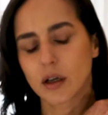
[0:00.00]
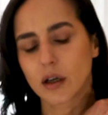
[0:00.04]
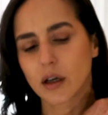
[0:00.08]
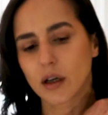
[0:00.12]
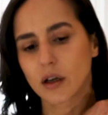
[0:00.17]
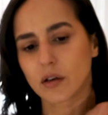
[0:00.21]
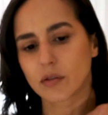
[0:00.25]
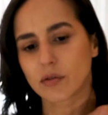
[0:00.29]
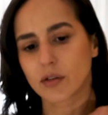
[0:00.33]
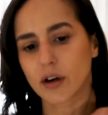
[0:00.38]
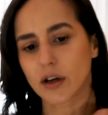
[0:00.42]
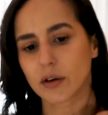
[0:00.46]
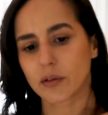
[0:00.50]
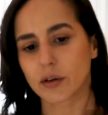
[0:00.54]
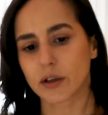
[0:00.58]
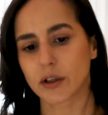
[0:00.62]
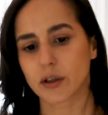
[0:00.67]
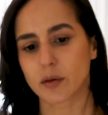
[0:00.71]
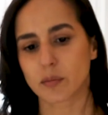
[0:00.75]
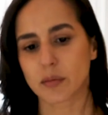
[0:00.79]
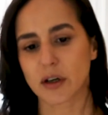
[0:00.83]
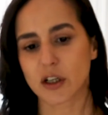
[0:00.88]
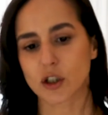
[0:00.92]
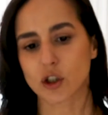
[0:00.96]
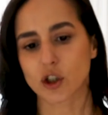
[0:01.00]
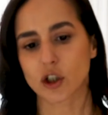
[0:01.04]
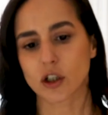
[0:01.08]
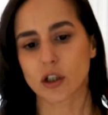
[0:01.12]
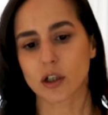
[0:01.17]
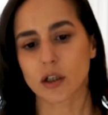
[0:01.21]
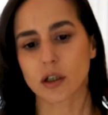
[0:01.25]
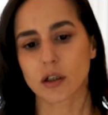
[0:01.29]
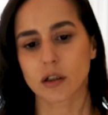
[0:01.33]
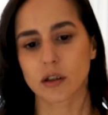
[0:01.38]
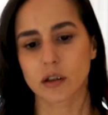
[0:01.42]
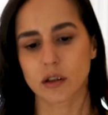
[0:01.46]
if I were to
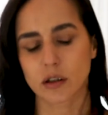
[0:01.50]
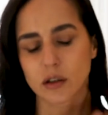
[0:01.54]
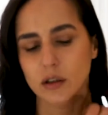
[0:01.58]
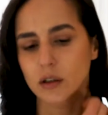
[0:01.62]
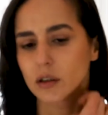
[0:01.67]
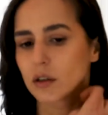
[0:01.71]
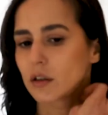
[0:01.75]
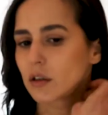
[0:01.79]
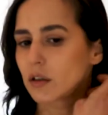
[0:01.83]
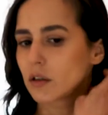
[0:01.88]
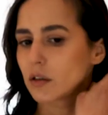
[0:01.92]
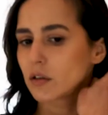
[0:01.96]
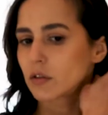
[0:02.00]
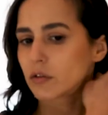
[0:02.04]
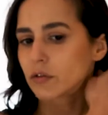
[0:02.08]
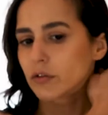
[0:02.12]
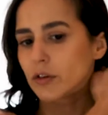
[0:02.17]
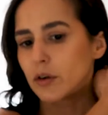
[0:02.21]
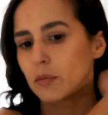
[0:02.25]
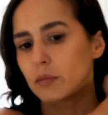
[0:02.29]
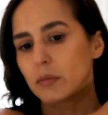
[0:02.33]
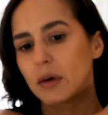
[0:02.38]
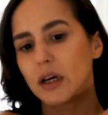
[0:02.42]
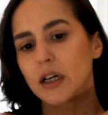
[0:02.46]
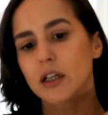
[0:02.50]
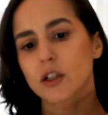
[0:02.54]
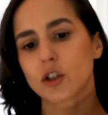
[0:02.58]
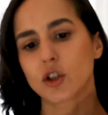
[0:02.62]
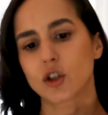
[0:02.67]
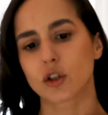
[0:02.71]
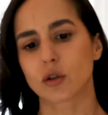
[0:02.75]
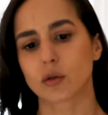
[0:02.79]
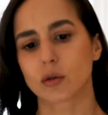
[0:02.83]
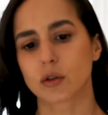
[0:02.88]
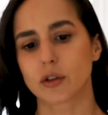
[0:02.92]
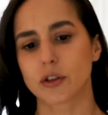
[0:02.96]
measure from my
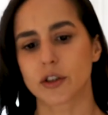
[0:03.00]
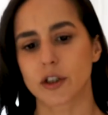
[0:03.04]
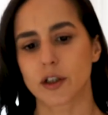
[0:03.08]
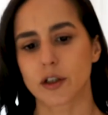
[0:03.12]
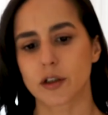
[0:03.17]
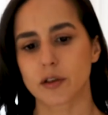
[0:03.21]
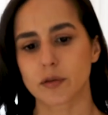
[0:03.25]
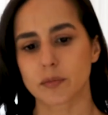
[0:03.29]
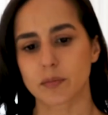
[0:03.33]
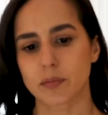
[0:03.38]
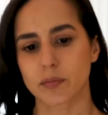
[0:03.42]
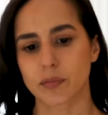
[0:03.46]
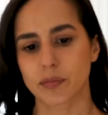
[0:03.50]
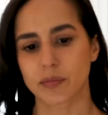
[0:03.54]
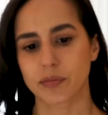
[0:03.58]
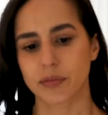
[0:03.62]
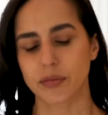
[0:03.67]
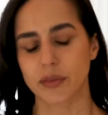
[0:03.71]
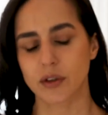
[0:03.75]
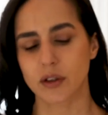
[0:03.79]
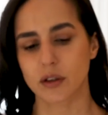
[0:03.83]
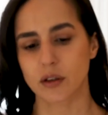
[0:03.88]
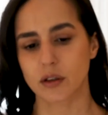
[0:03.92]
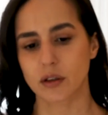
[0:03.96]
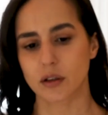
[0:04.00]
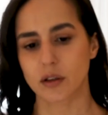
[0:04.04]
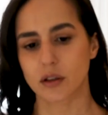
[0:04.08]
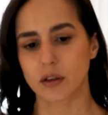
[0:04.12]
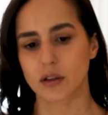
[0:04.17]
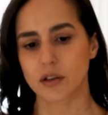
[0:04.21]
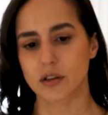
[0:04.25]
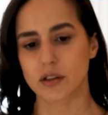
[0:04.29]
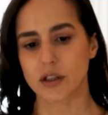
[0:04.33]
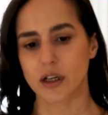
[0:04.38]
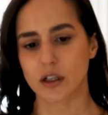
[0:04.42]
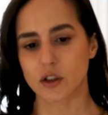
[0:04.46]
shoulder,
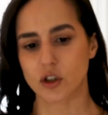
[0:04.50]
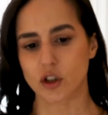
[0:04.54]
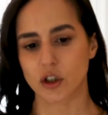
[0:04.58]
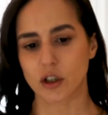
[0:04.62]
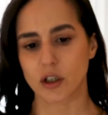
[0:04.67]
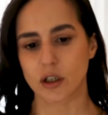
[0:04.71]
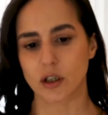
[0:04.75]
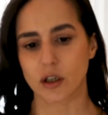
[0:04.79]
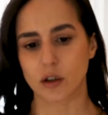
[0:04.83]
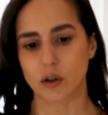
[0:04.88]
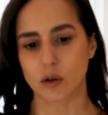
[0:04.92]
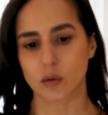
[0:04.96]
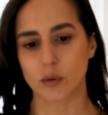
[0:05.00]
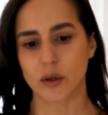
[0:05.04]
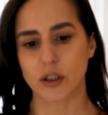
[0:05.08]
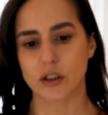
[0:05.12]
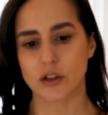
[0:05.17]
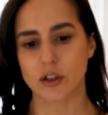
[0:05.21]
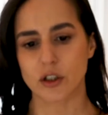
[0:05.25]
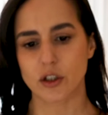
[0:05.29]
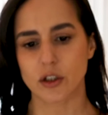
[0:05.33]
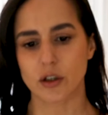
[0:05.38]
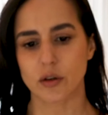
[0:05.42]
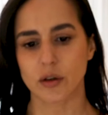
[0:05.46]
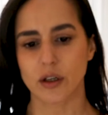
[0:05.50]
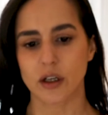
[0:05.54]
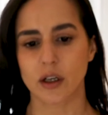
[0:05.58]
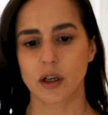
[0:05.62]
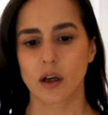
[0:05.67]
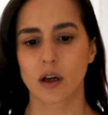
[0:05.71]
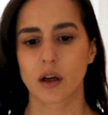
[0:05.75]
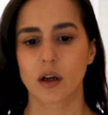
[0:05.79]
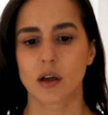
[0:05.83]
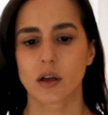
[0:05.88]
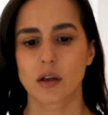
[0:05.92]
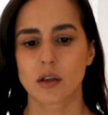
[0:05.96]
here's actually another way to do it.
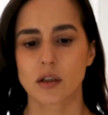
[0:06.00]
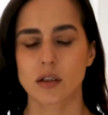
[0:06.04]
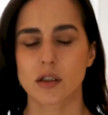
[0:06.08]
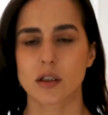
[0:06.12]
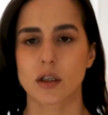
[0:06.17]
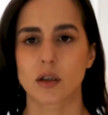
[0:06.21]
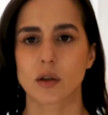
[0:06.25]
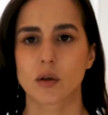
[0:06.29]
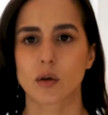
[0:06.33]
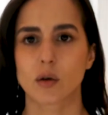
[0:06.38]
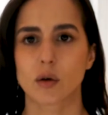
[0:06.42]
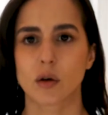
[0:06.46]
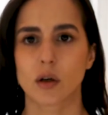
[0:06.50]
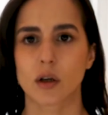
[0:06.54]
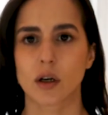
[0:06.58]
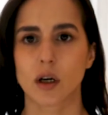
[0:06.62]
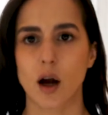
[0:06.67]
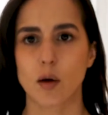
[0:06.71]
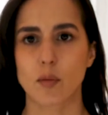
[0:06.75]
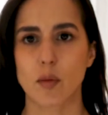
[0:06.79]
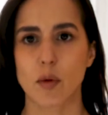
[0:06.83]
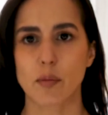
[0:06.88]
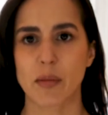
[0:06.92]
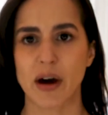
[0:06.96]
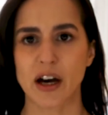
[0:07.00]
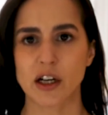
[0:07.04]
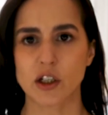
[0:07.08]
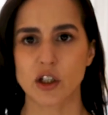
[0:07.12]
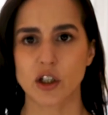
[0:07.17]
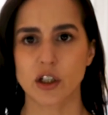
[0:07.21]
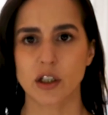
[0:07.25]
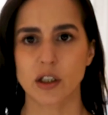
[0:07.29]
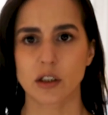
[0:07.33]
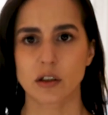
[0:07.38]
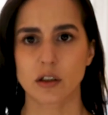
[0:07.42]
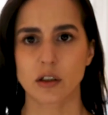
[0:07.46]
So I'm
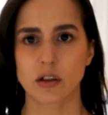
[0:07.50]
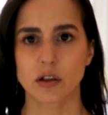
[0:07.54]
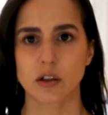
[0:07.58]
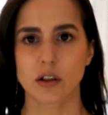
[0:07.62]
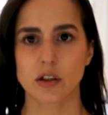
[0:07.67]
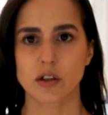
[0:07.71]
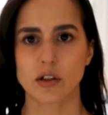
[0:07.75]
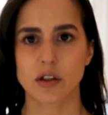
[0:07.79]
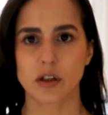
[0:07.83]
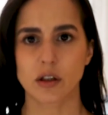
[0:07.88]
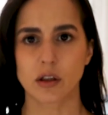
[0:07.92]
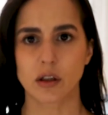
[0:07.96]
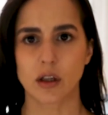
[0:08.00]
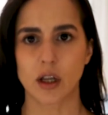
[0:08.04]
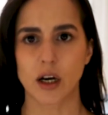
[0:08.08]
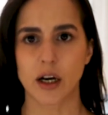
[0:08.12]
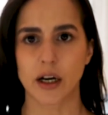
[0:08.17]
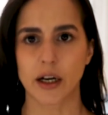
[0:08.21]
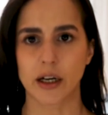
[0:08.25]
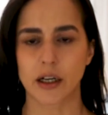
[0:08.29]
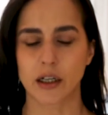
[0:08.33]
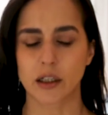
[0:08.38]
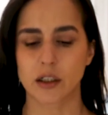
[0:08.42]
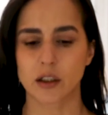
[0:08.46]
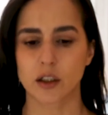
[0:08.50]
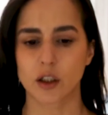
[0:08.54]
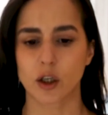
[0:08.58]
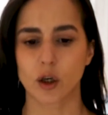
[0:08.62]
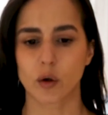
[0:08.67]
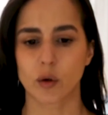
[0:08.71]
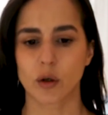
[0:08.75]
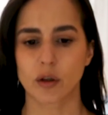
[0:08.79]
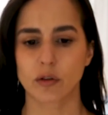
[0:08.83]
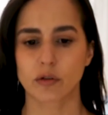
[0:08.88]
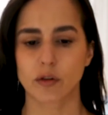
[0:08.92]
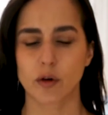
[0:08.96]
imagining that there's a line
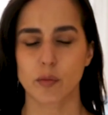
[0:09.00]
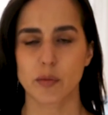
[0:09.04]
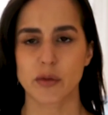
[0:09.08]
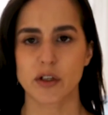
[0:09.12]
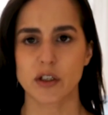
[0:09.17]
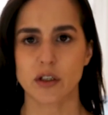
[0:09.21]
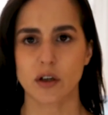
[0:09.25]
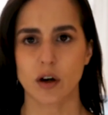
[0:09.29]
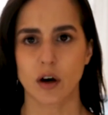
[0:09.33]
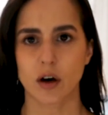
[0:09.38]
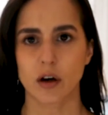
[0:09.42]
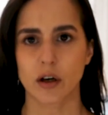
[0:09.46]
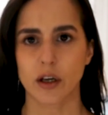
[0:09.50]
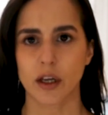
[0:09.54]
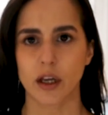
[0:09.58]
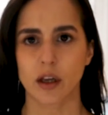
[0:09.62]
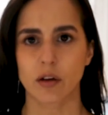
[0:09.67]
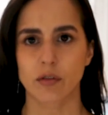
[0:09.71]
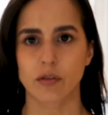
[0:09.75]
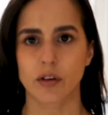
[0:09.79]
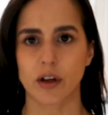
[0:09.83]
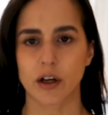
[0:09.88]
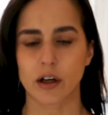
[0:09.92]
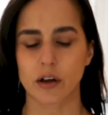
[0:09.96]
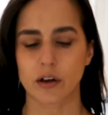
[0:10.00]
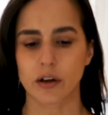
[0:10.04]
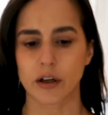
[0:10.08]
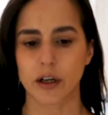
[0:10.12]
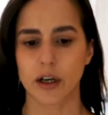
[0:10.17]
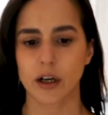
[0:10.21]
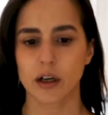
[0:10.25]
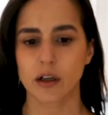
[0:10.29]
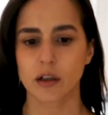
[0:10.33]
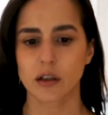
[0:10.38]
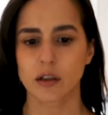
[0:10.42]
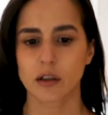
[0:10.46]
going from this concave
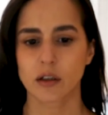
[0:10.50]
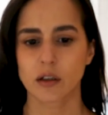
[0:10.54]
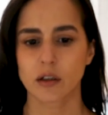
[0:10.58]
area